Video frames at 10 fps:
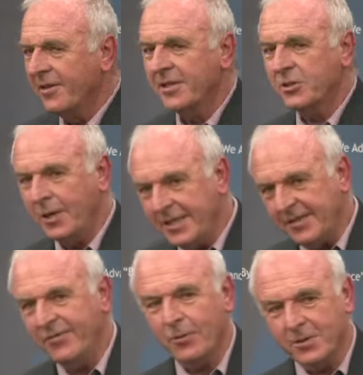the
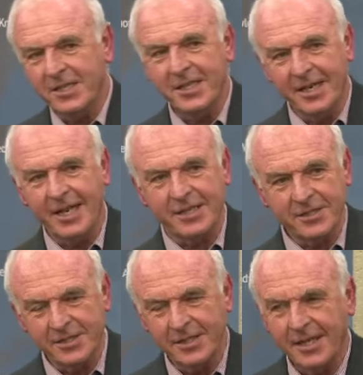2014
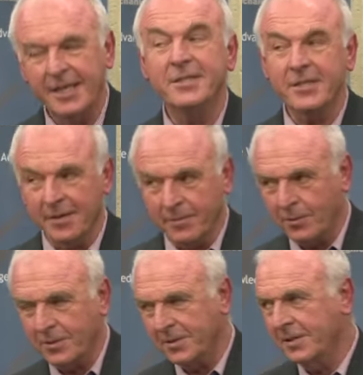election is
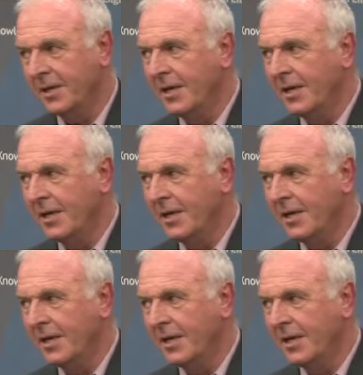important